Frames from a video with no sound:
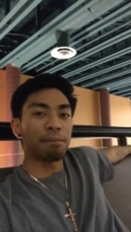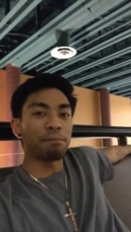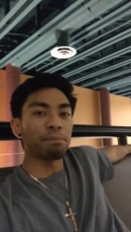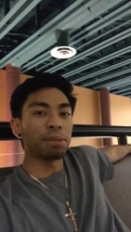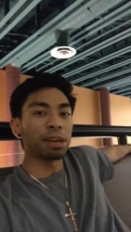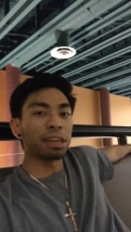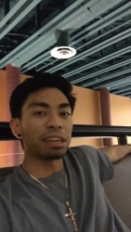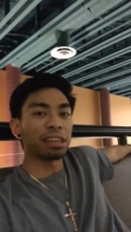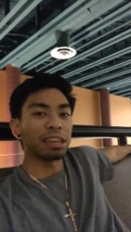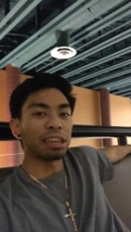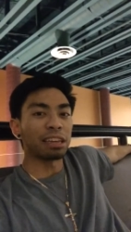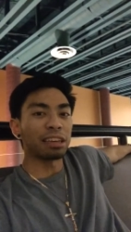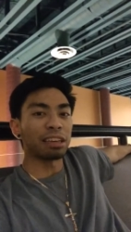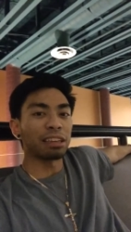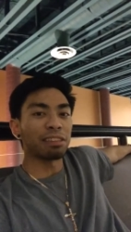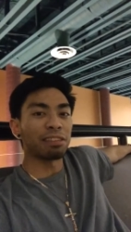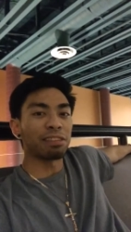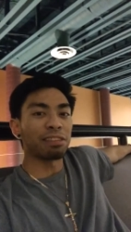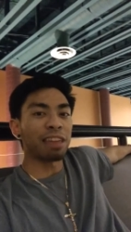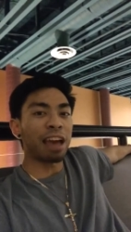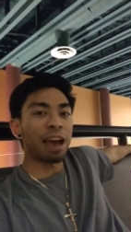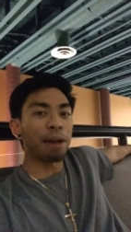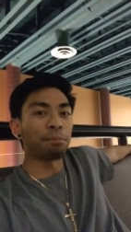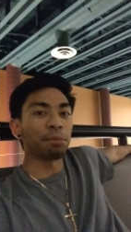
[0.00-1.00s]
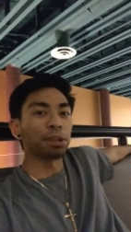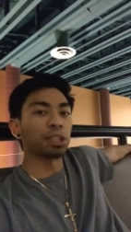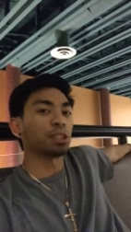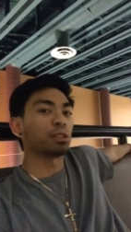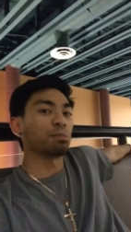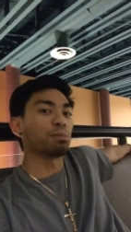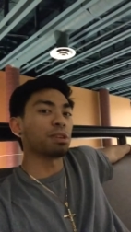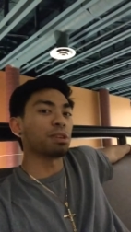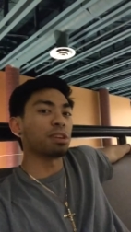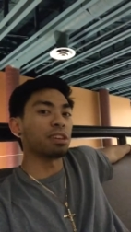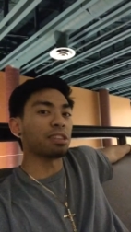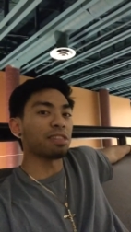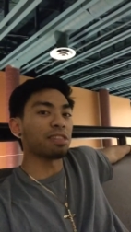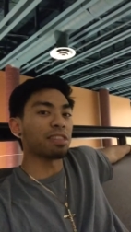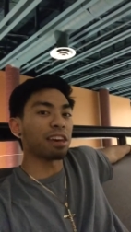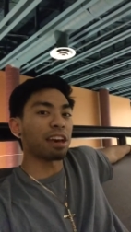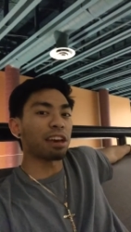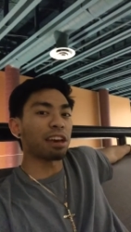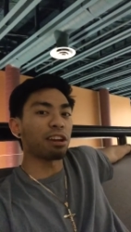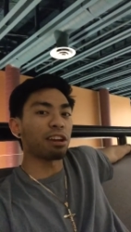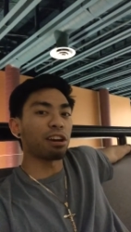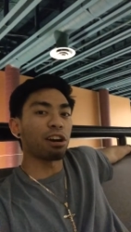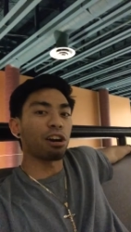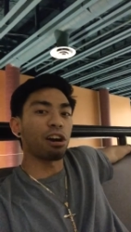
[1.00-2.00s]
meaning that must mean
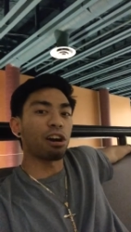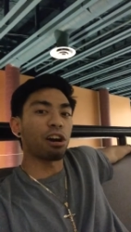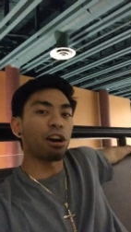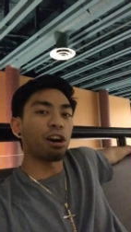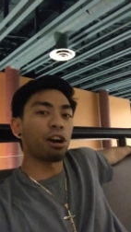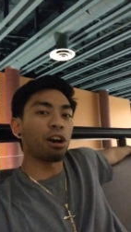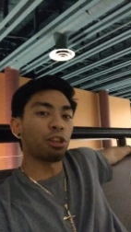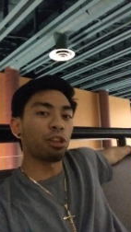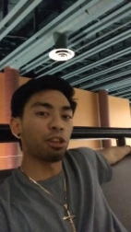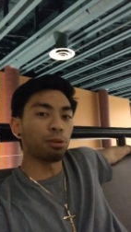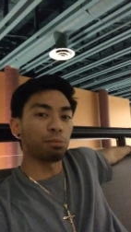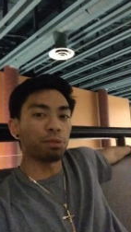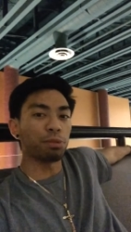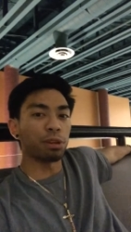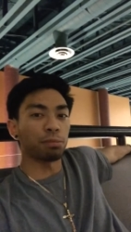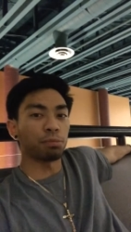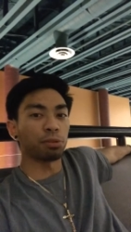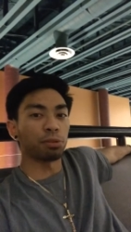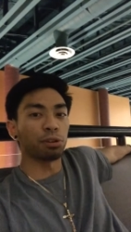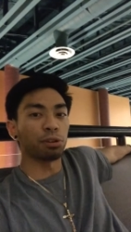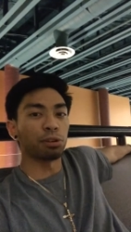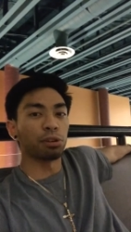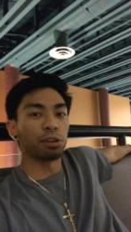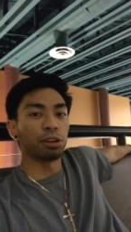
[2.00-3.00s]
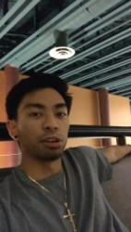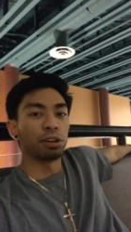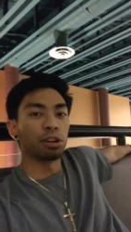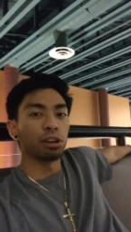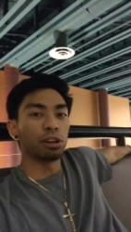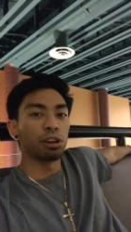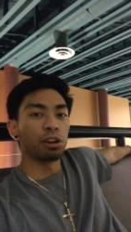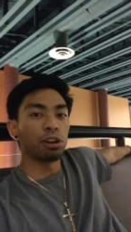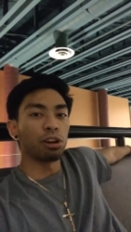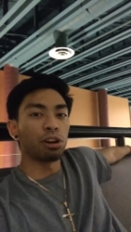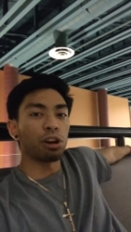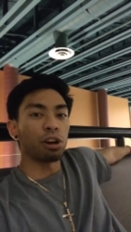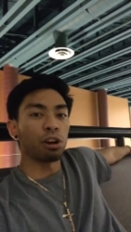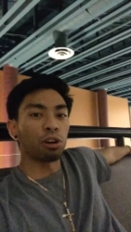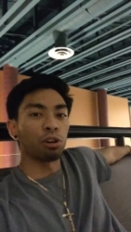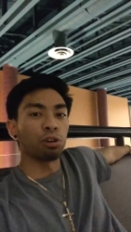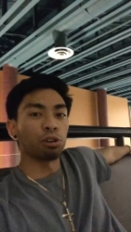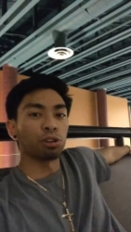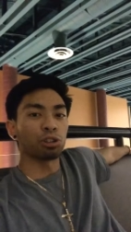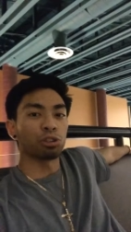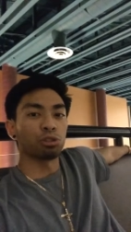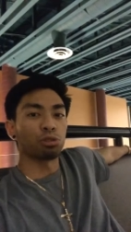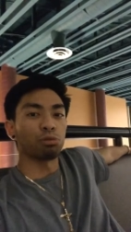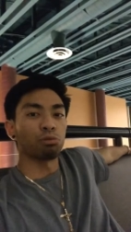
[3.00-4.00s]
that other people are
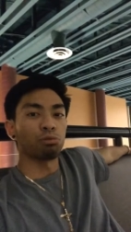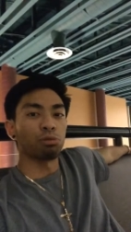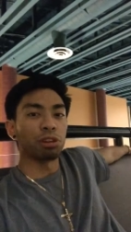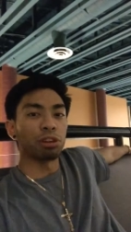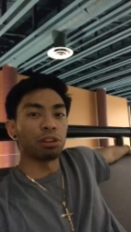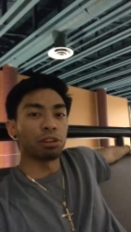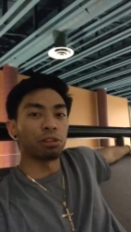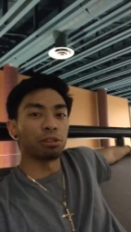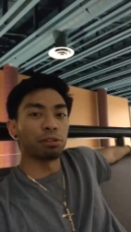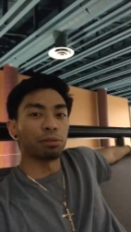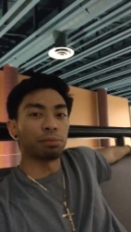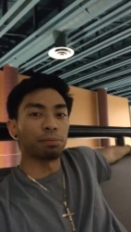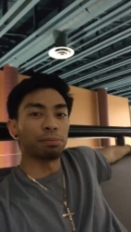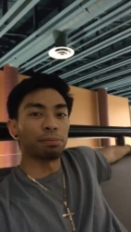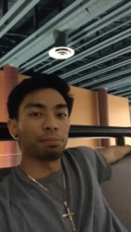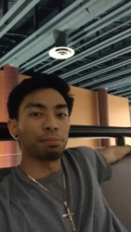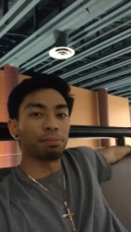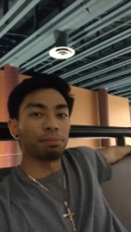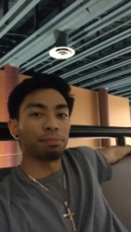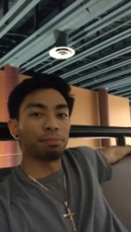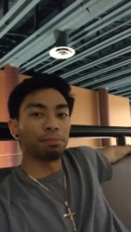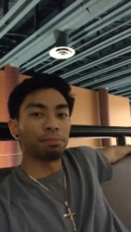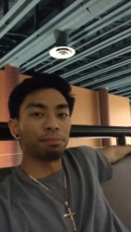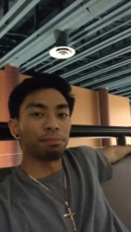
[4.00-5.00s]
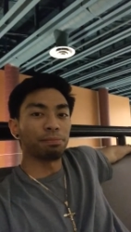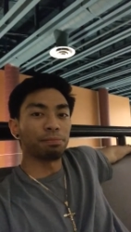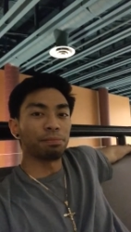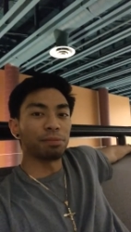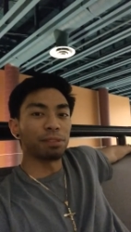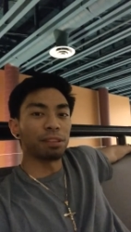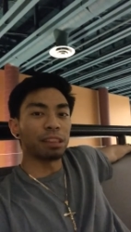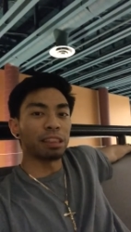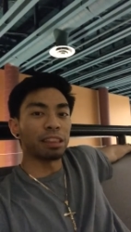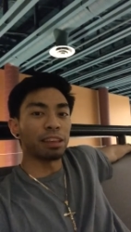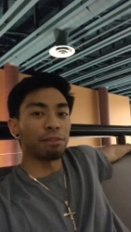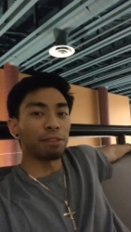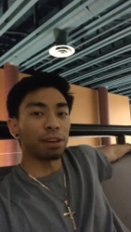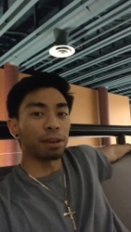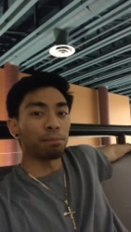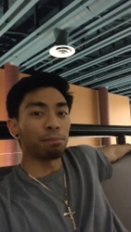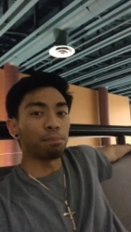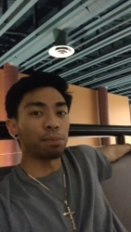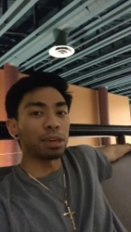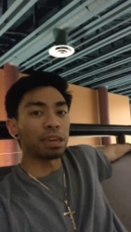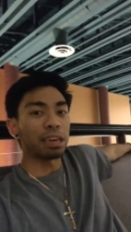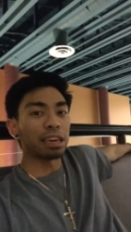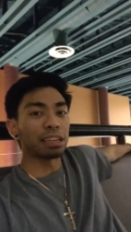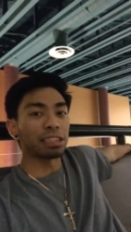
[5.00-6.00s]
also real living
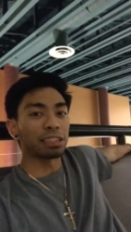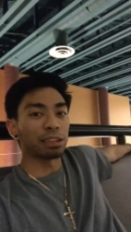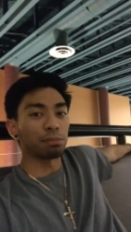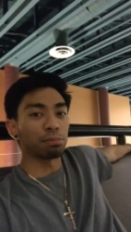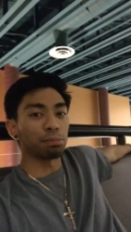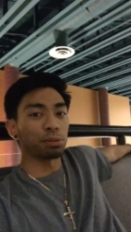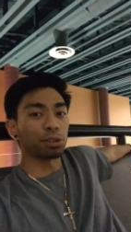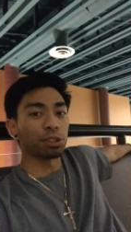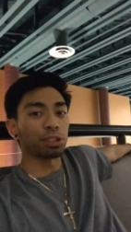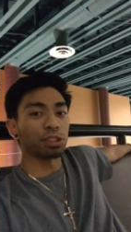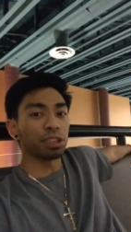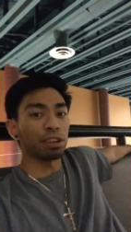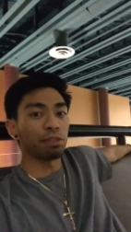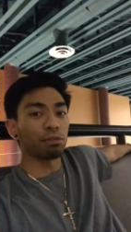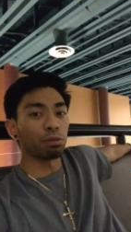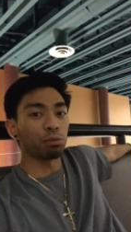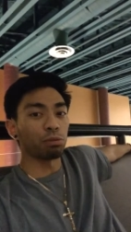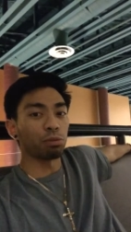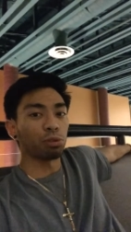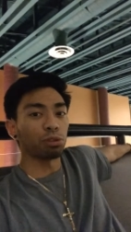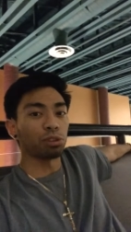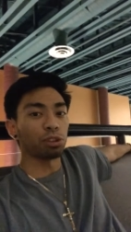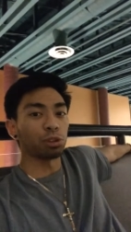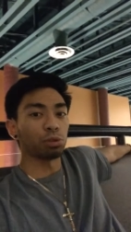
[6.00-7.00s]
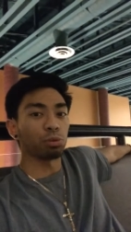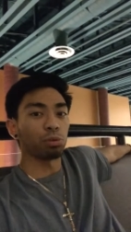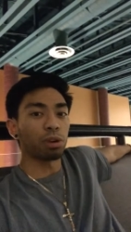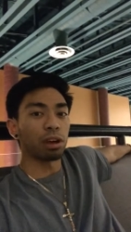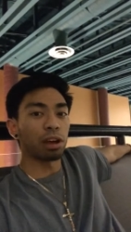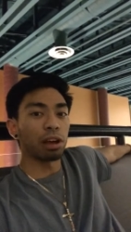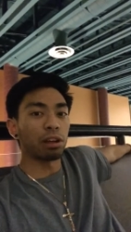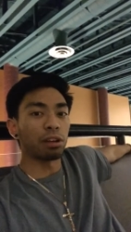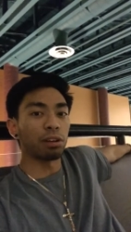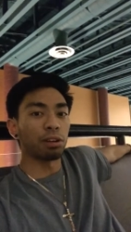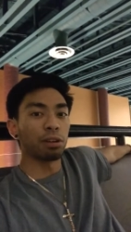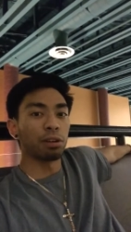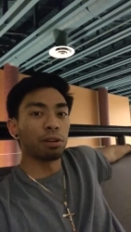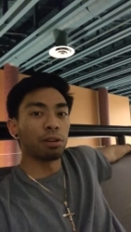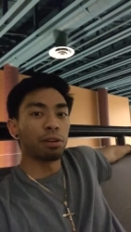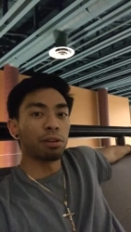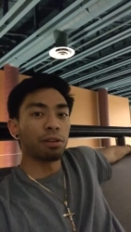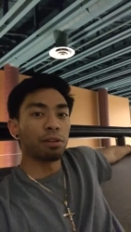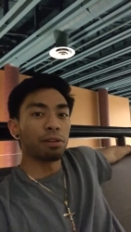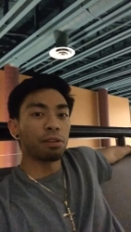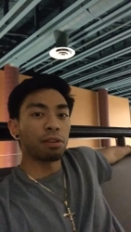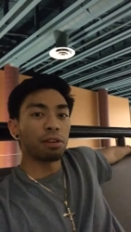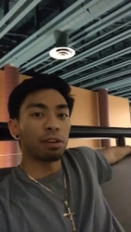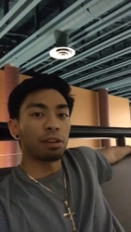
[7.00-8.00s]
beings and perceive the world as well
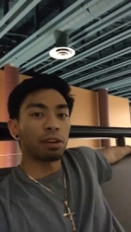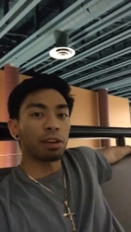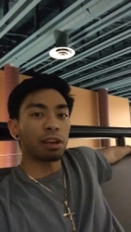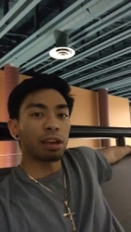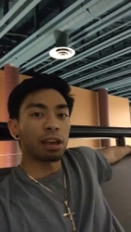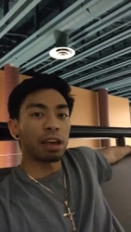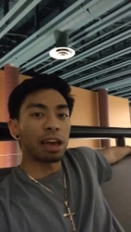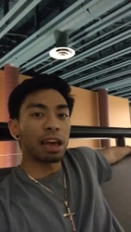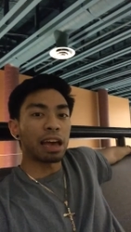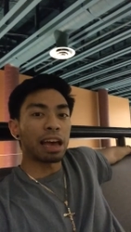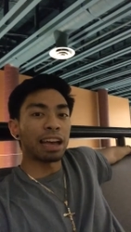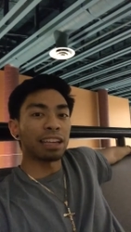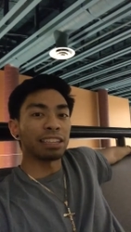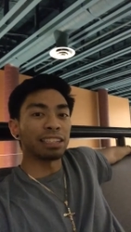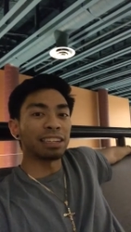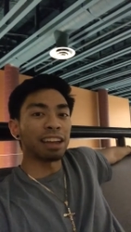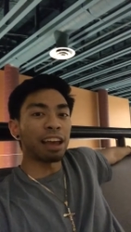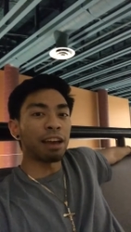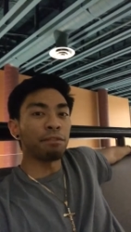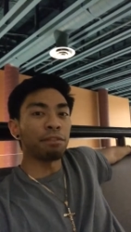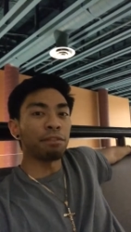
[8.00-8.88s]
as an